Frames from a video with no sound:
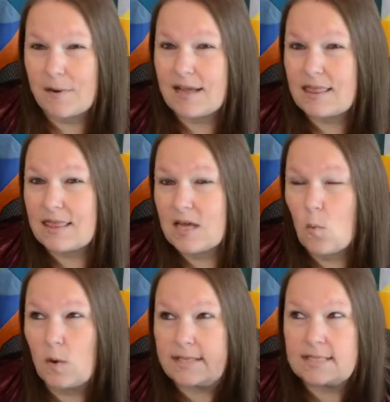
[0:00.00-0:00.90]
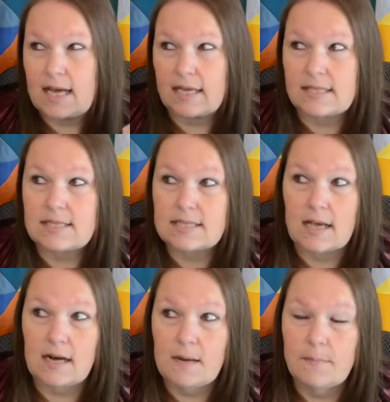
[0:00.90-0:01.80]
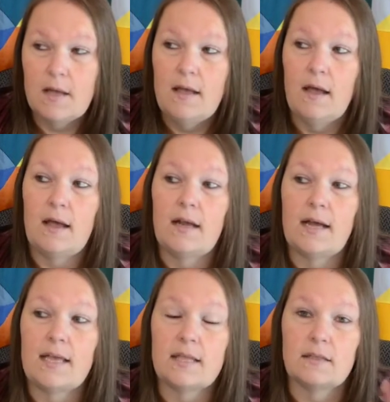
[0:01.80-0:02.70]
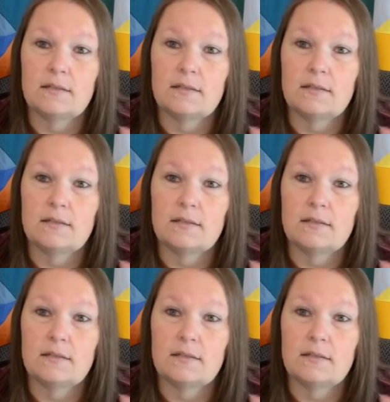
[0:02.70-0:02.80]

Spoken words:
But I think once that gets set up and I get the